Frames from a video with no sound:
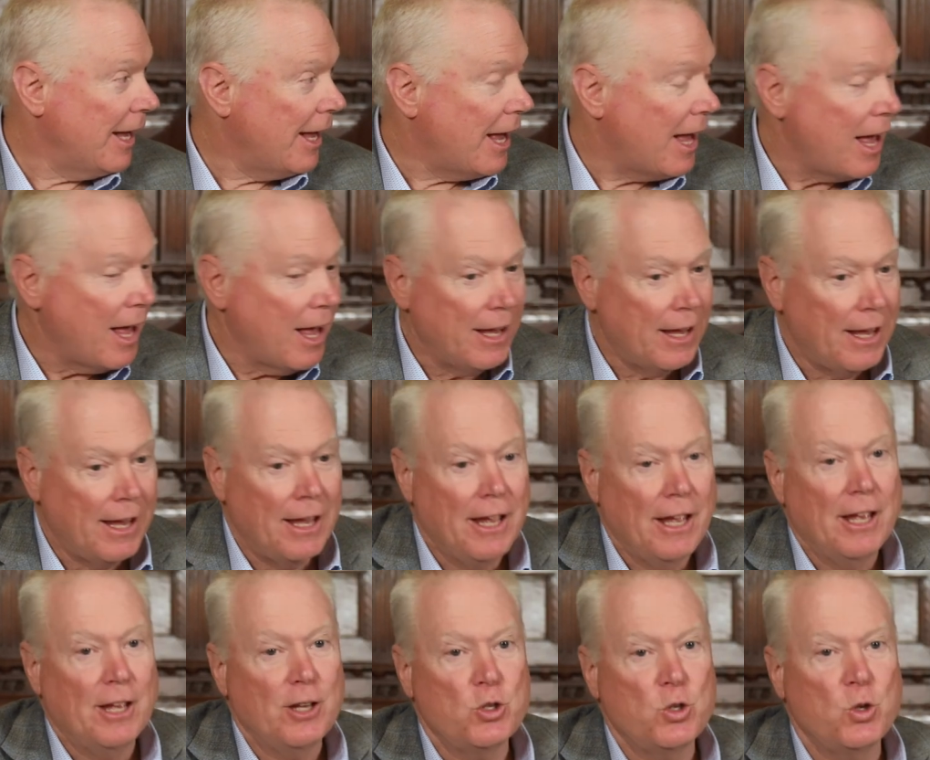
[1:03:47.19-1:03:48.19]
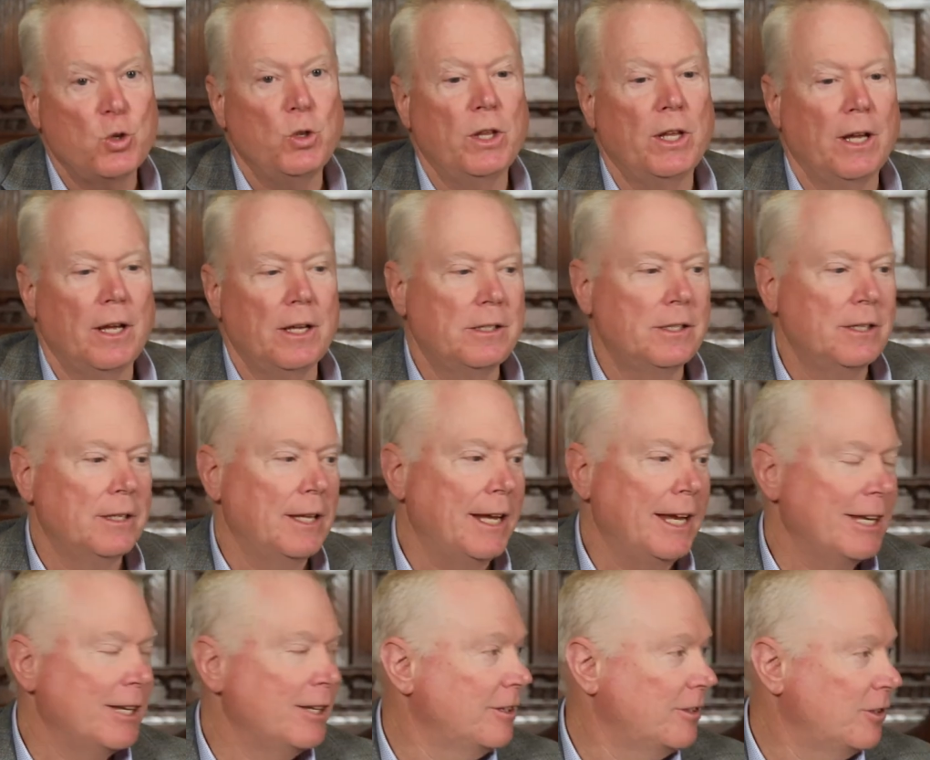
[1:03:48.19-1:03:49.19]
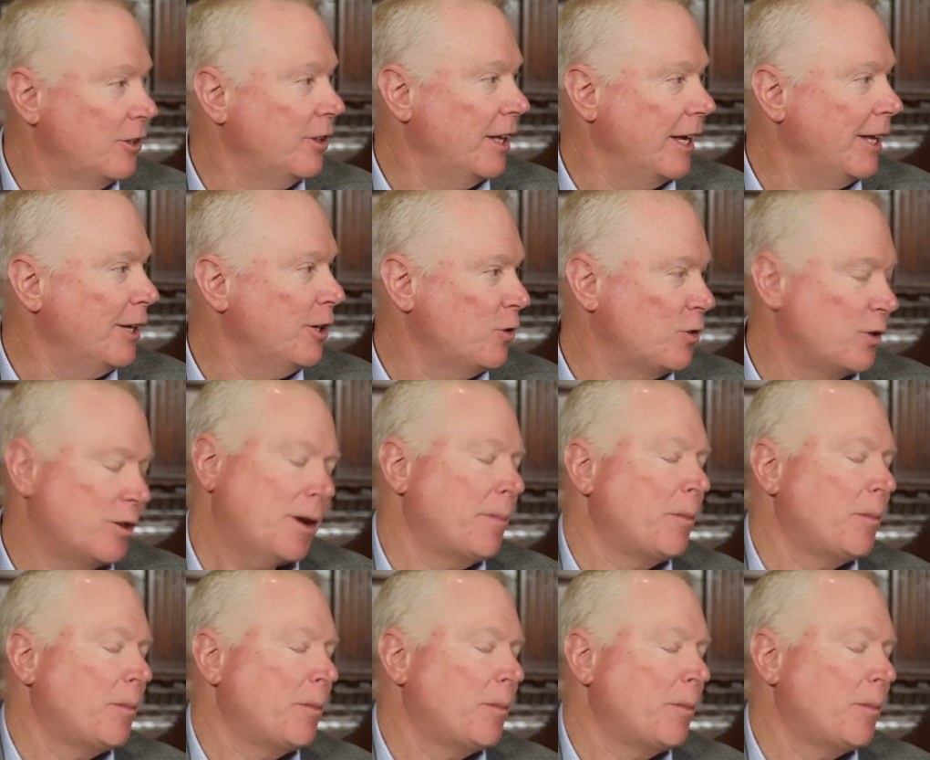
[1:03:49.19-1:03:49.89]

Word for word: uh, to the to the in, to the industry.